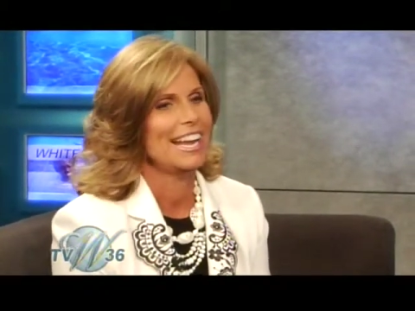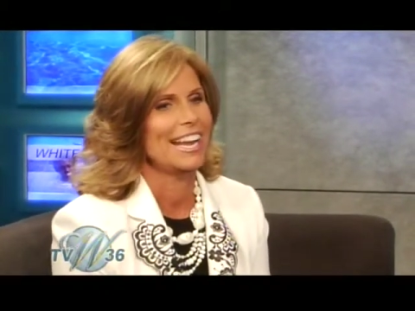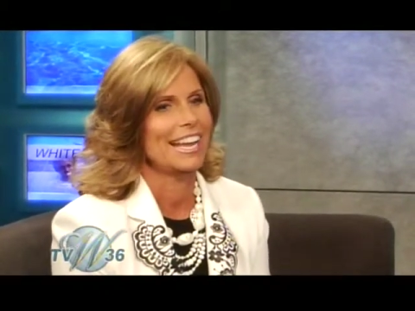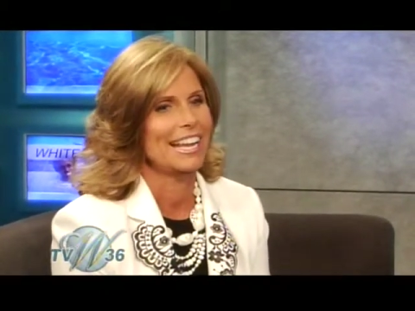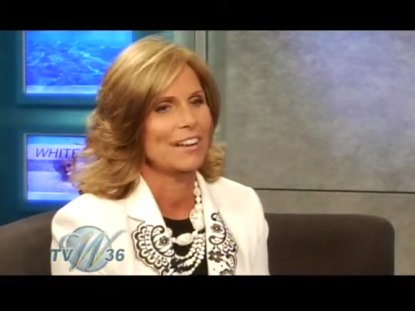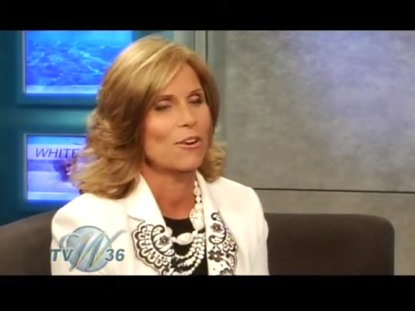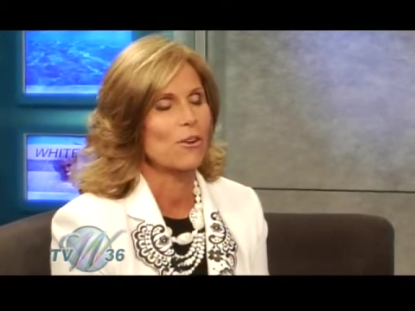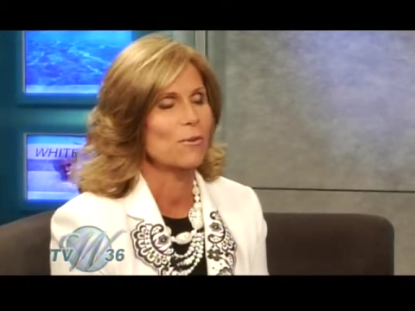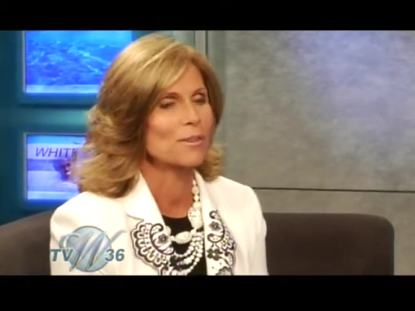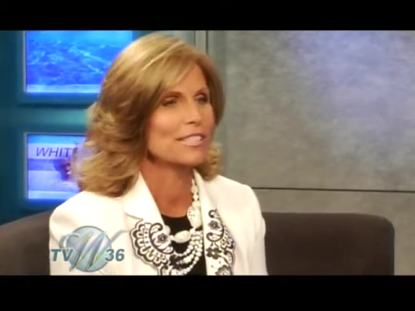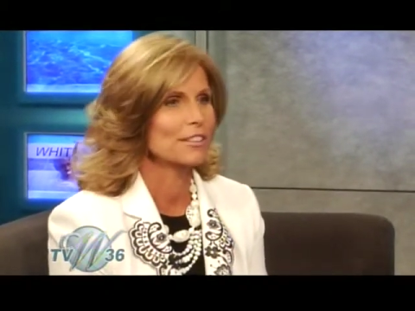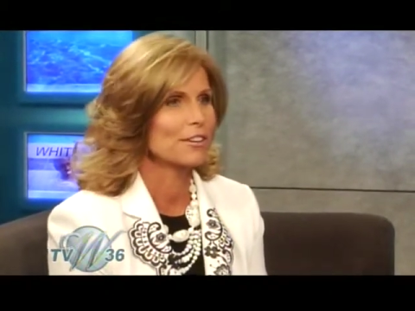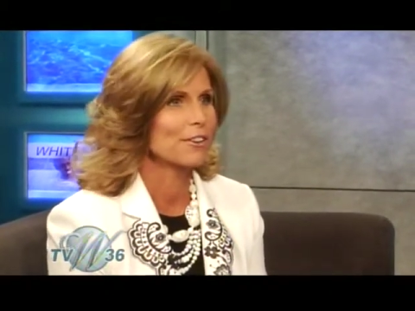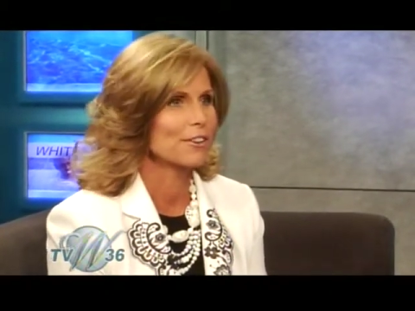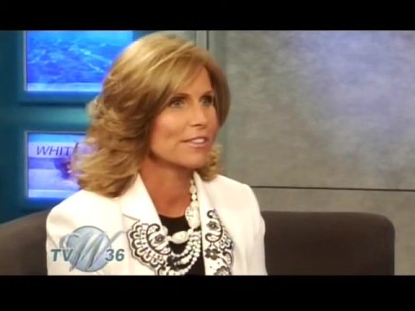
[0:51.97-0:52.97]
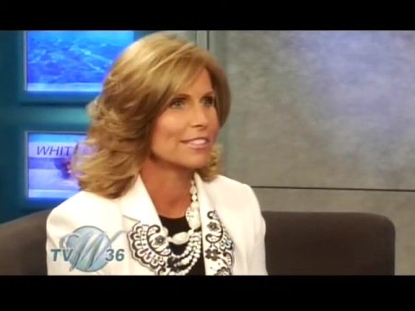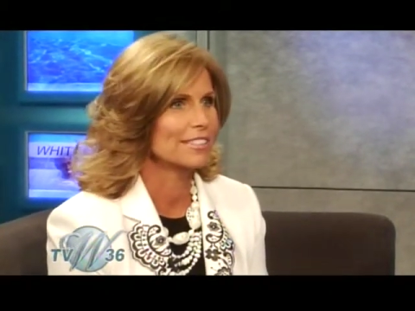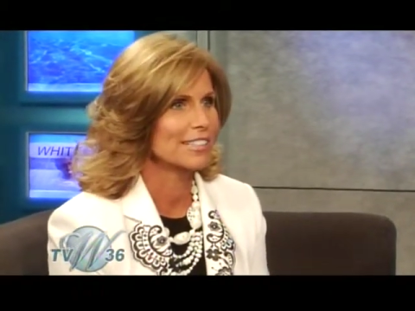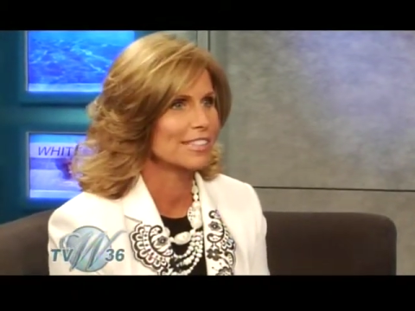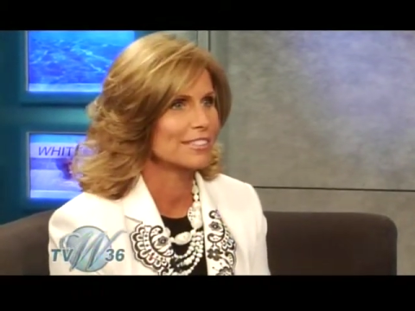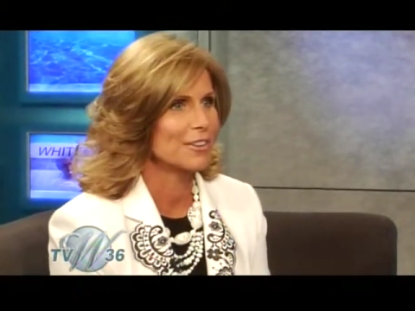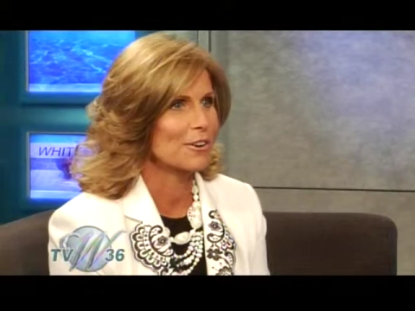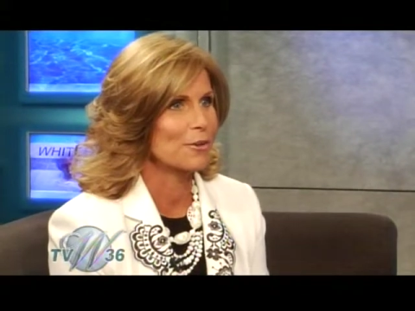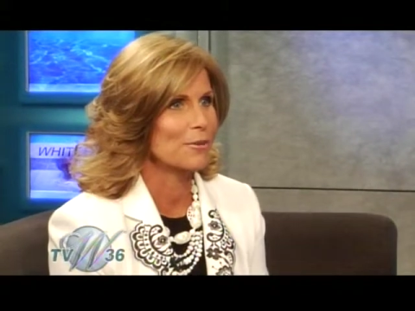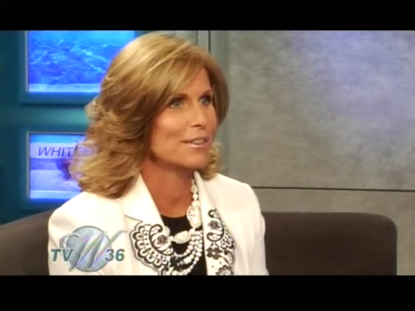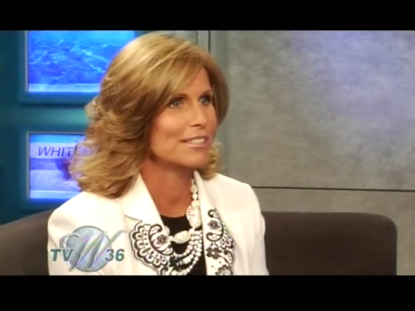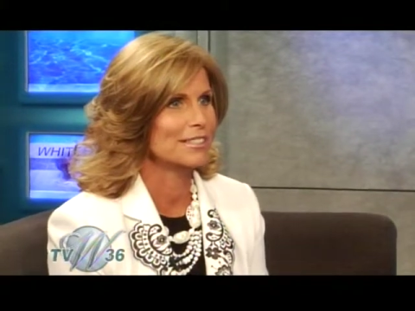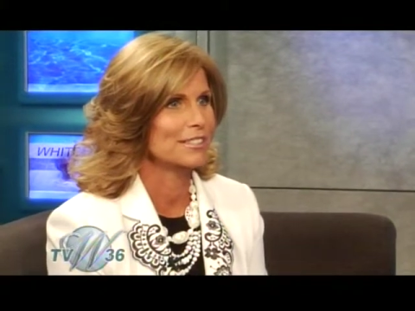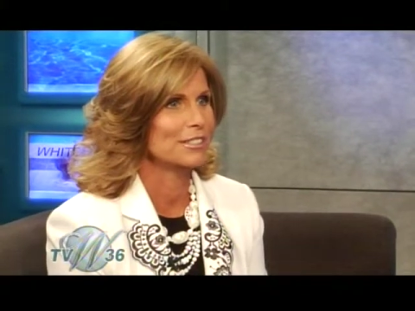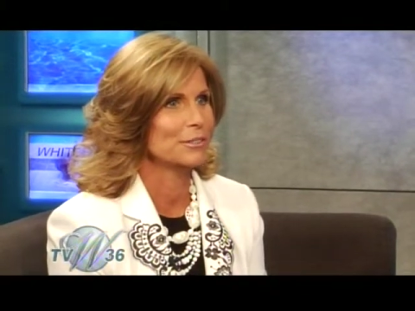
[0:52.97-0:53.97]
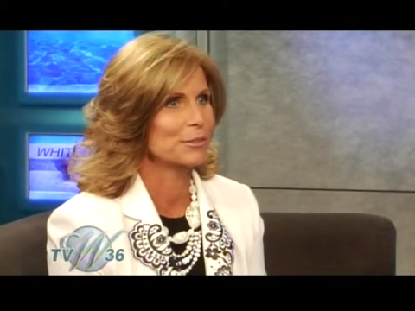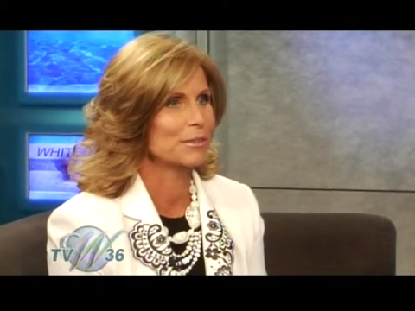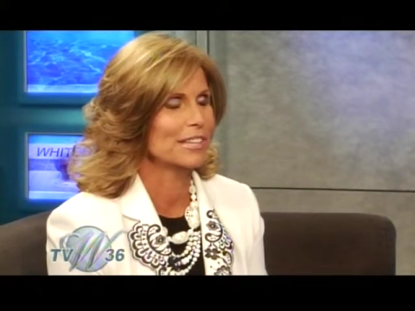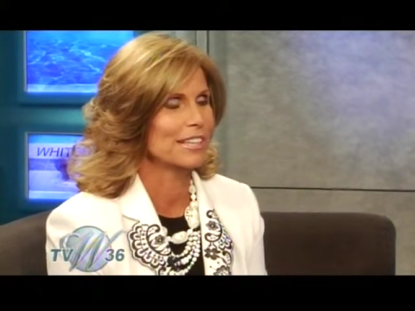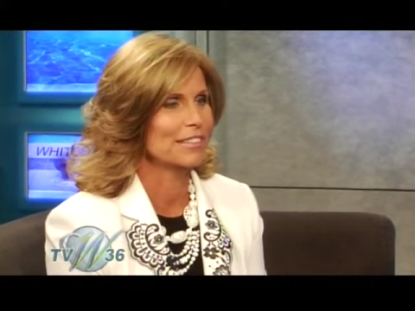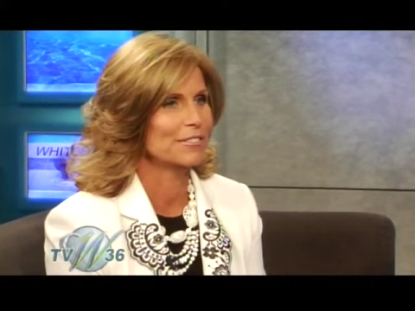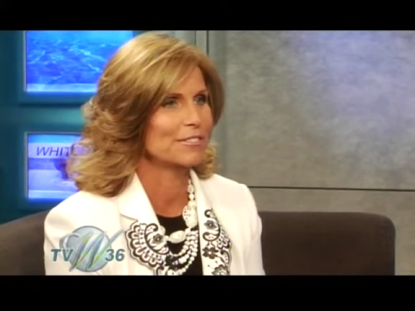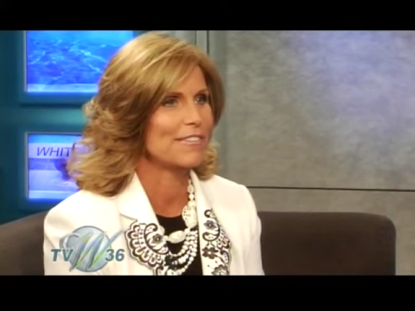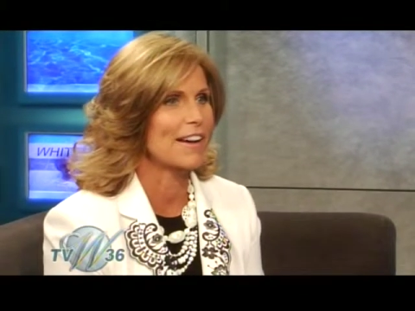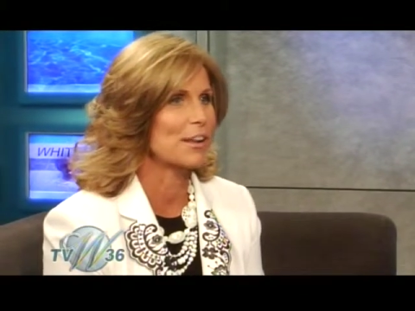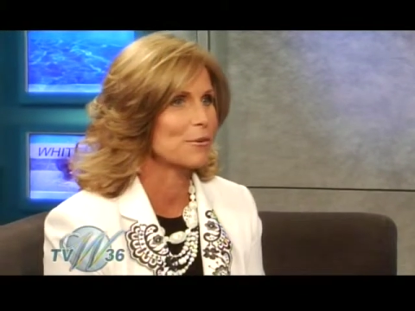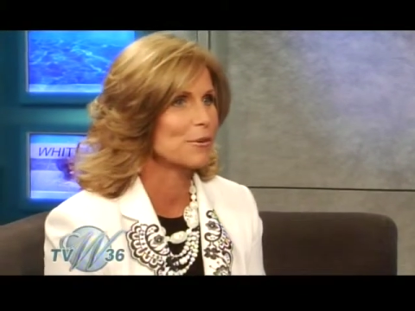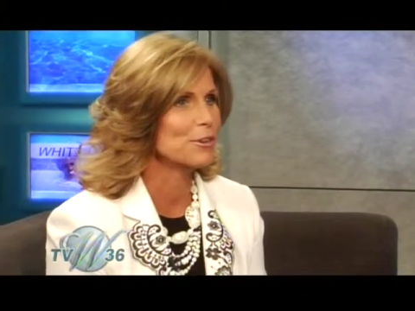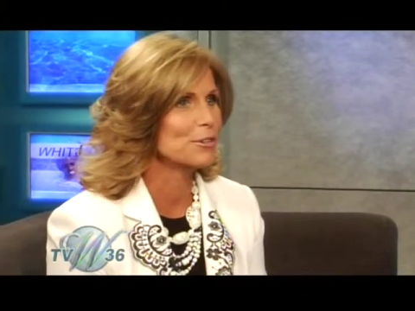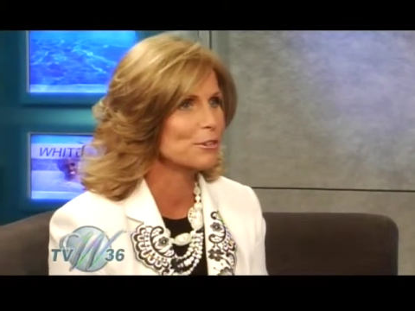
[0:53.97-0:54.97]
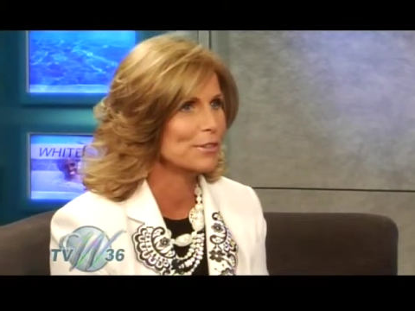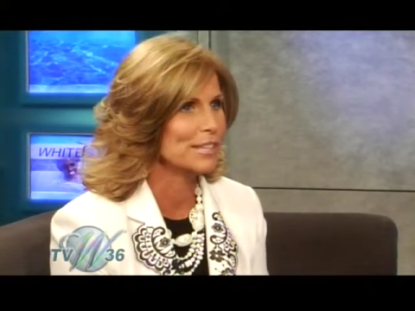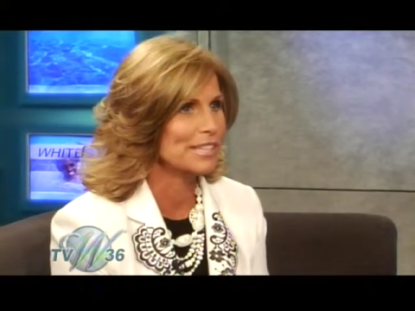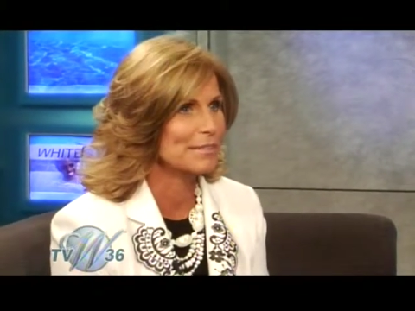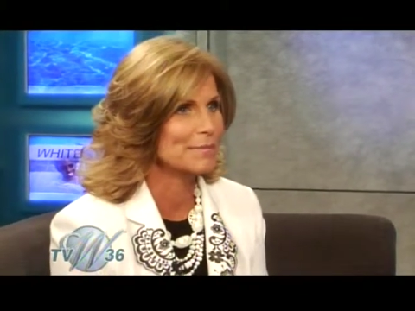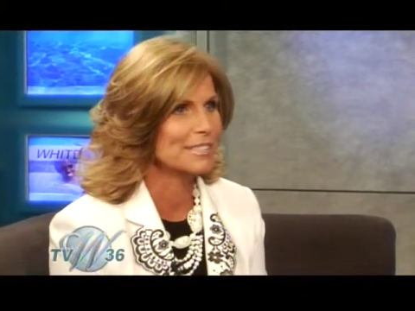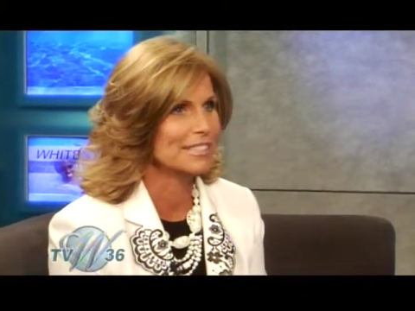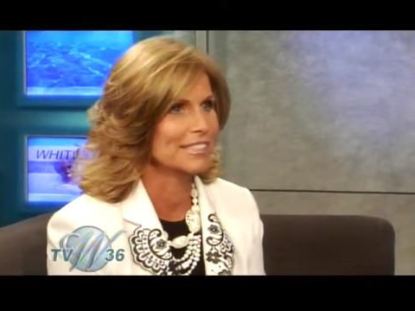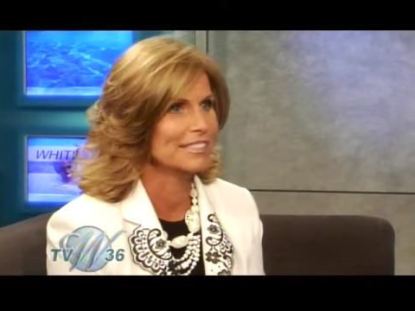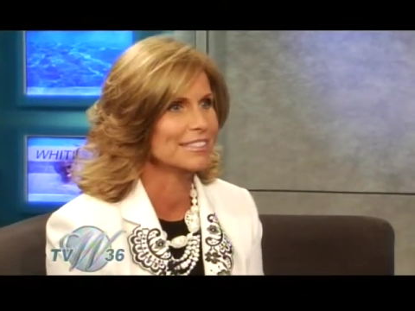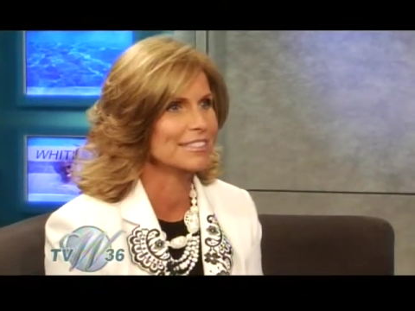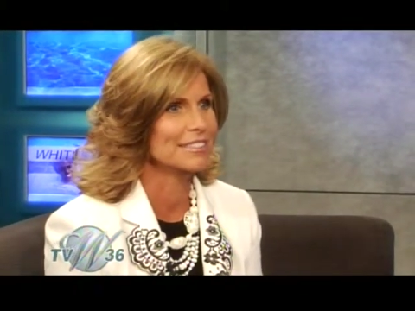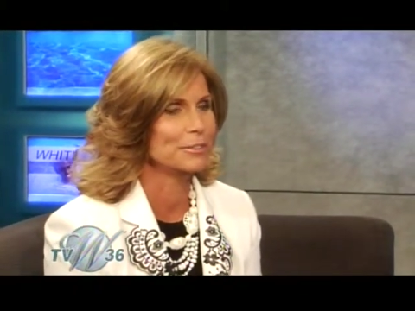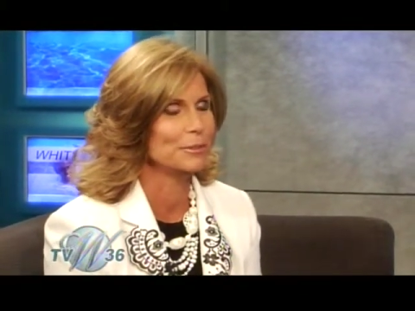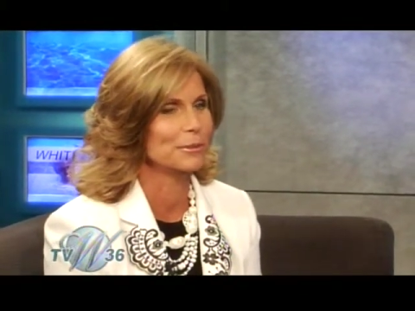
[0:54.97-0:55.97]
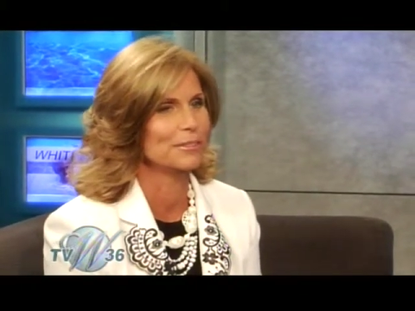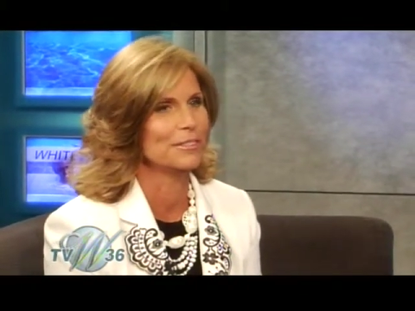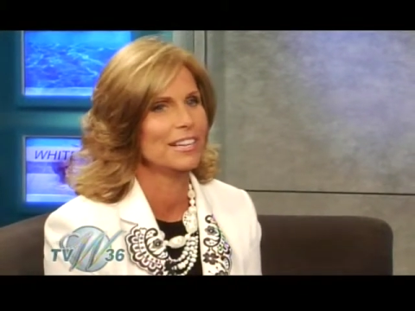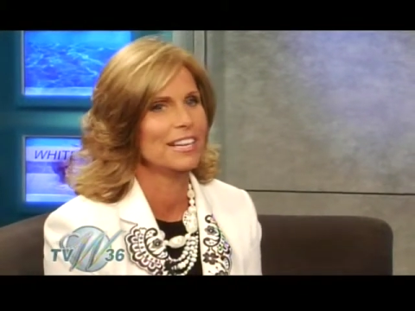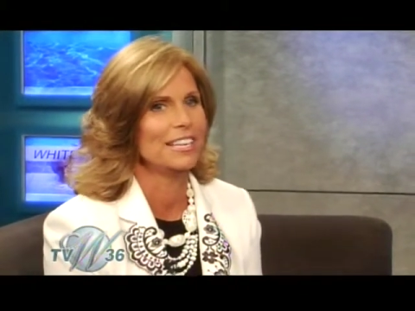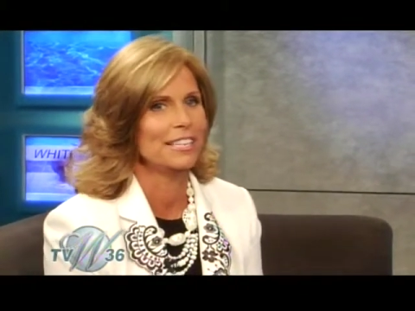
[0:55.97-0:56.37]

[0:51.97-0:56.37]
and always encouraged us always to follow our dreams and to